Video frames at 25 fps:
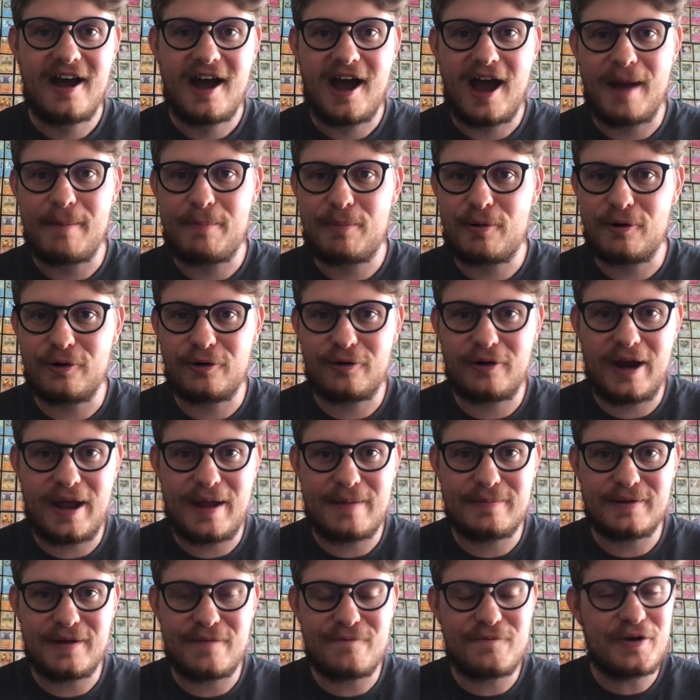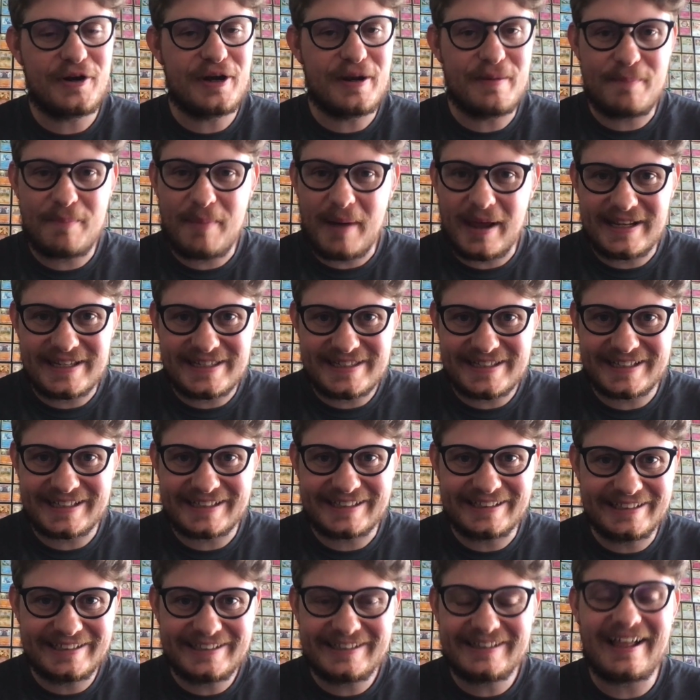I programmed a very
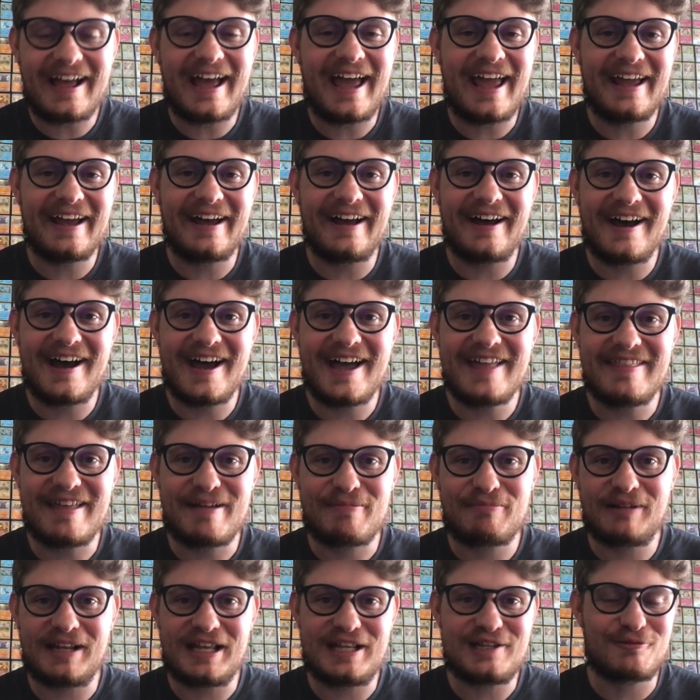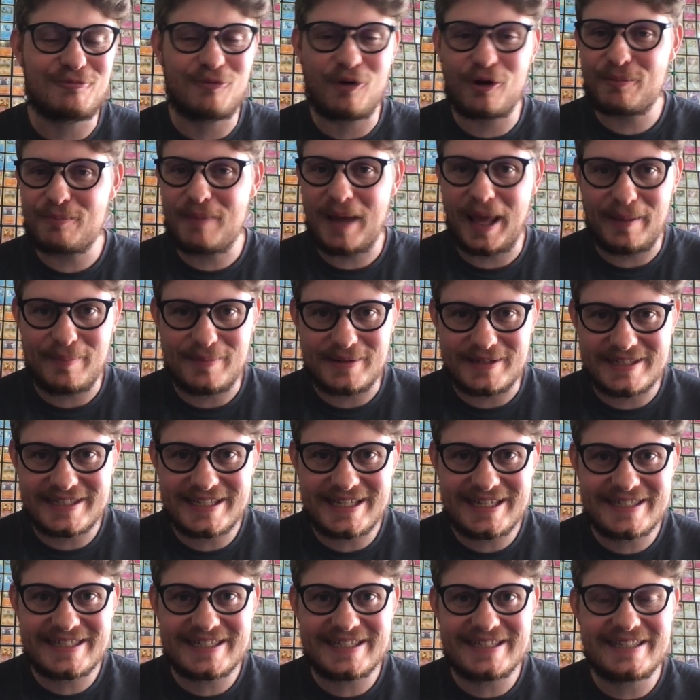basic little AI that plays rock, paper,
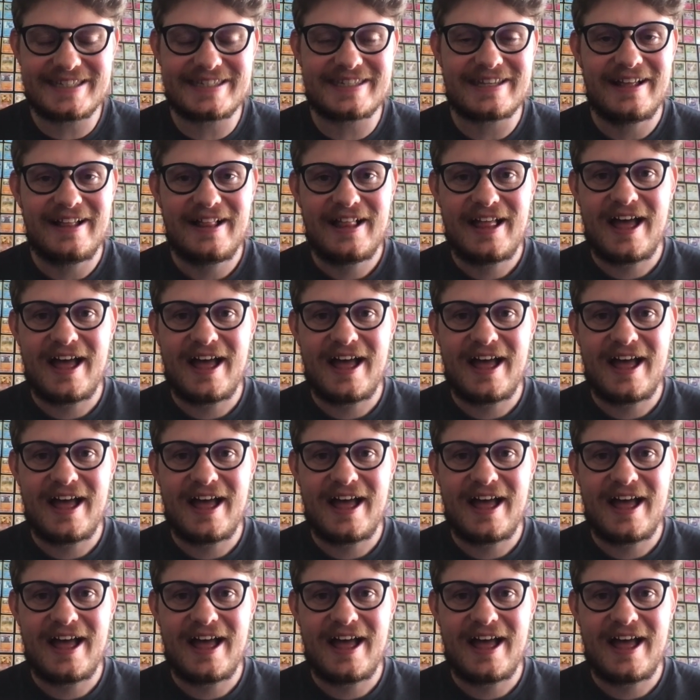scissors.